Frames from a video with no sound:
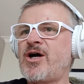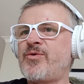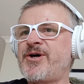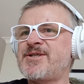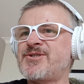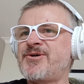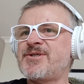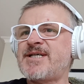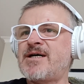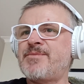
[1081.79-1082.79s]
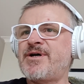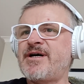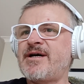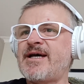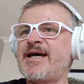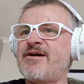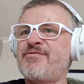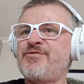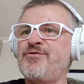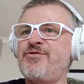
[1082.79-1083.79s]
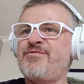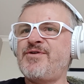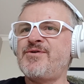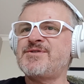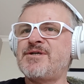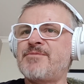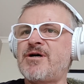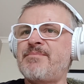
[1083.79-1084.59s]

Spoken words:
always notice how food feels in my